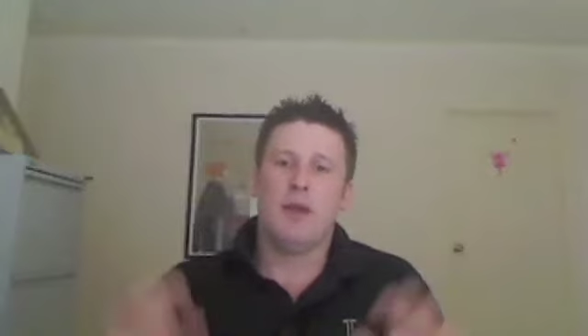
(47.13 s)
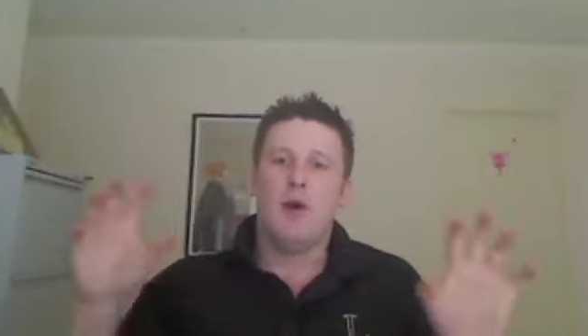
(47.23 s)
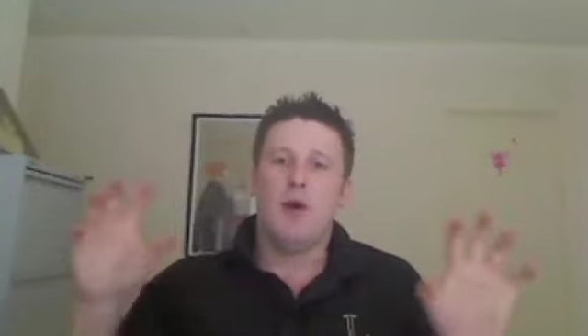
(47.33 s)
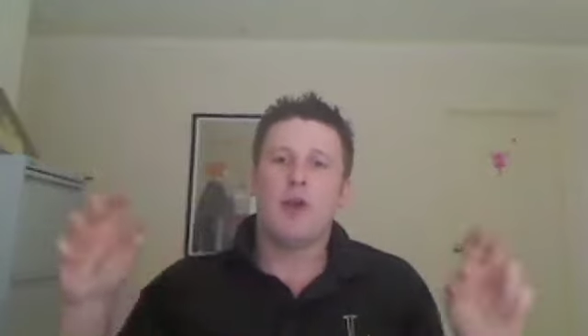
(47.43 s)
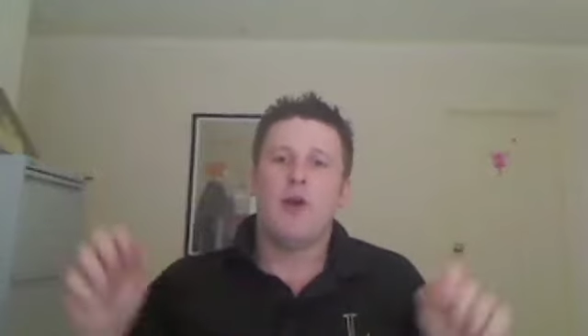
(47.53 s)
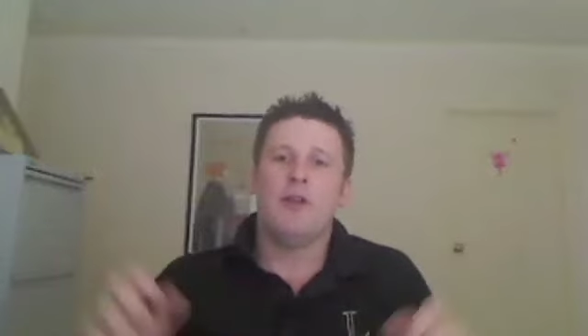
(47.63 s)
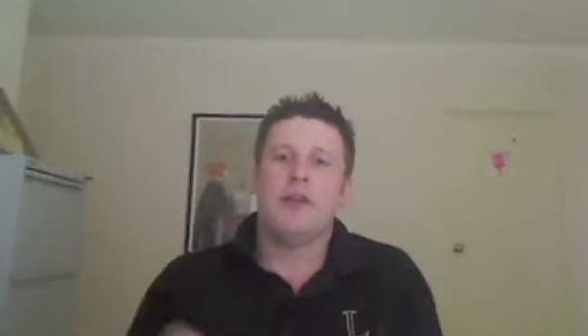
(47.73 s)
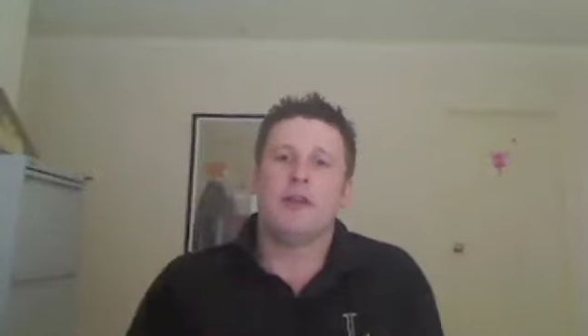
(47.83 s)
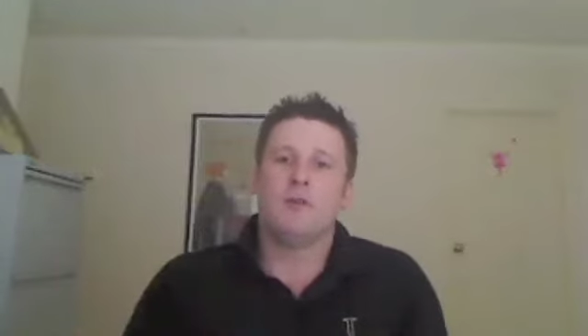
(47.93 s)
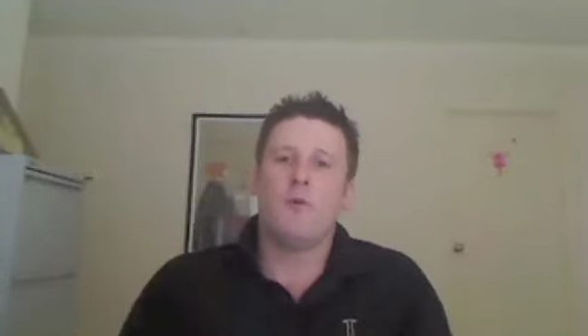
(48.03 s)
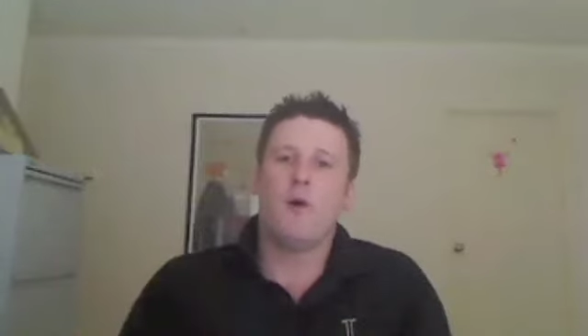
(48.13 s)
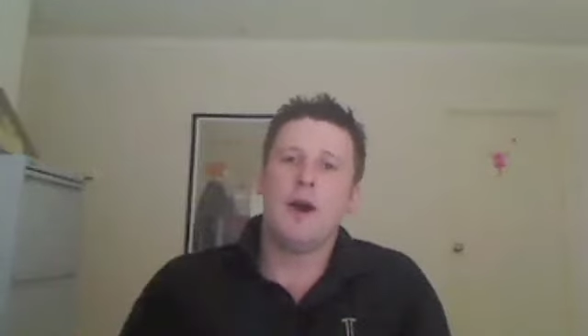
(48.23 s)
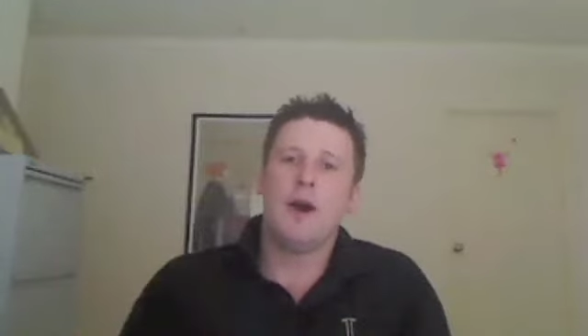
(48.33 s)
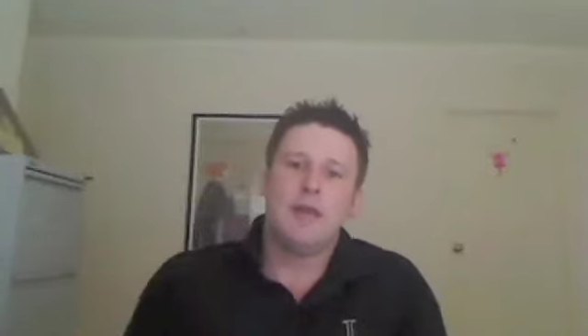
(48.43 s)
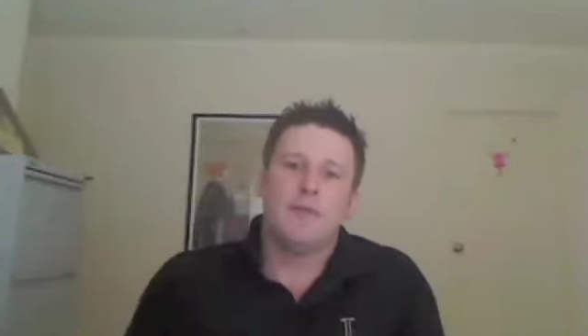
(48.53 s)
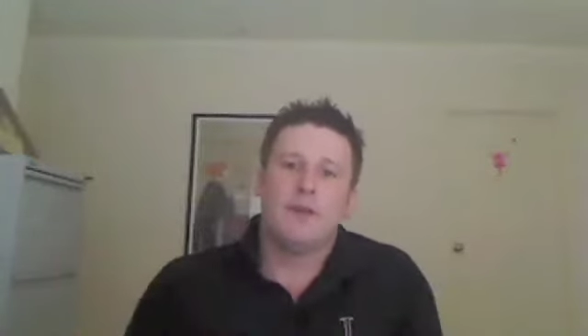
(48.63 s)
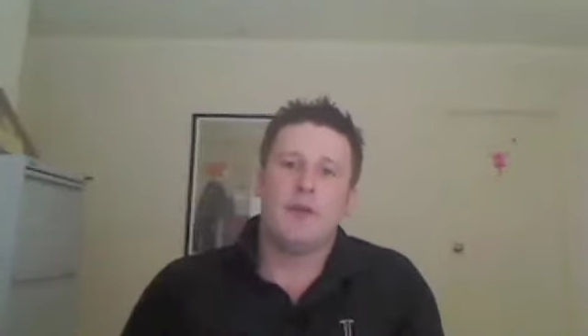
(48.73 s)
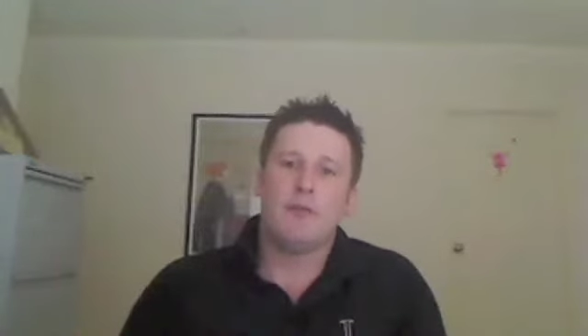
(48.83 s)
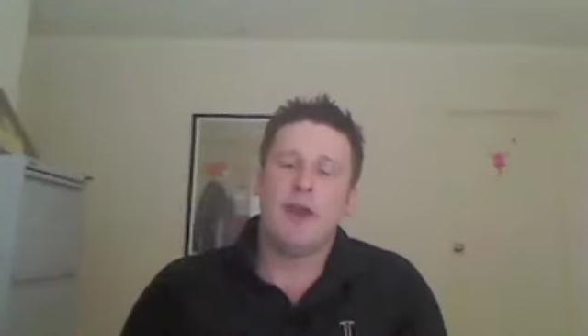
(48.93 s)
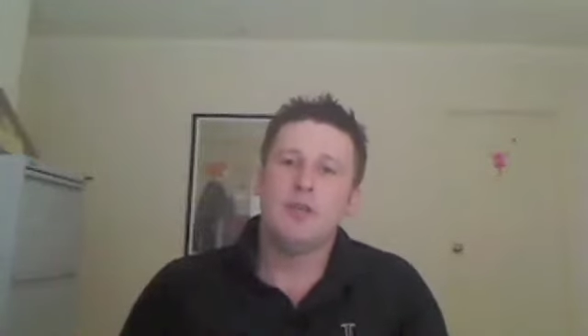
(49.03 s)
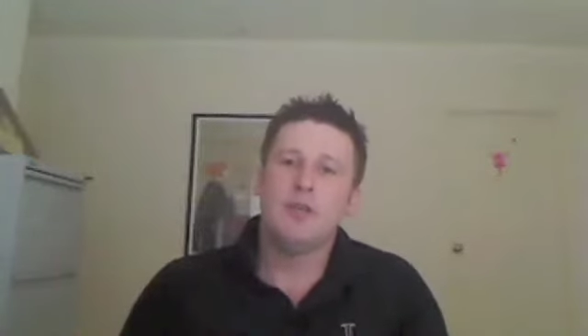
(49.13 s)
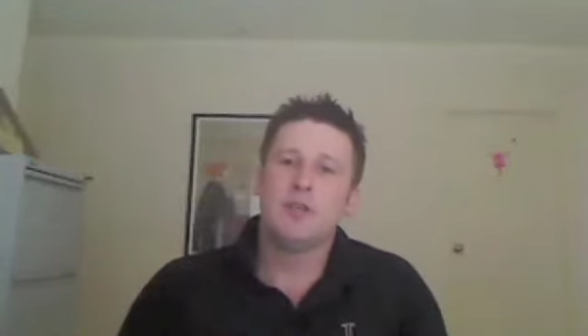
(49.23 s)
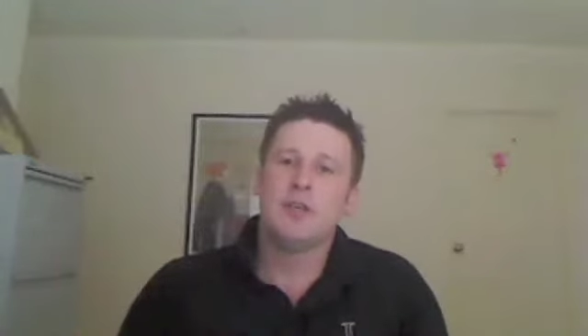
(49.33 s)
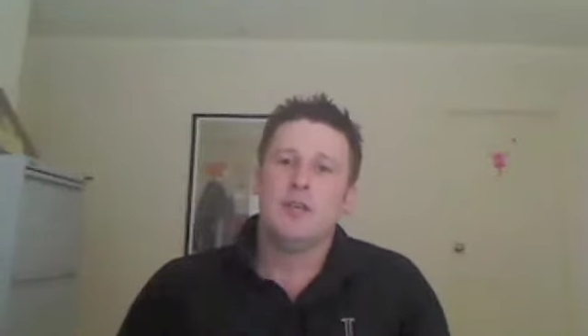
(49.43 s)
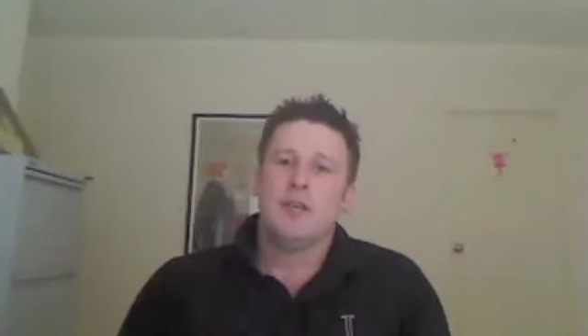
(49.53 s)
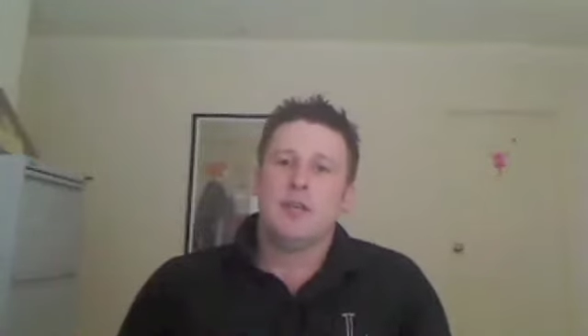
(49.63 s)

and iconic wine out of our range.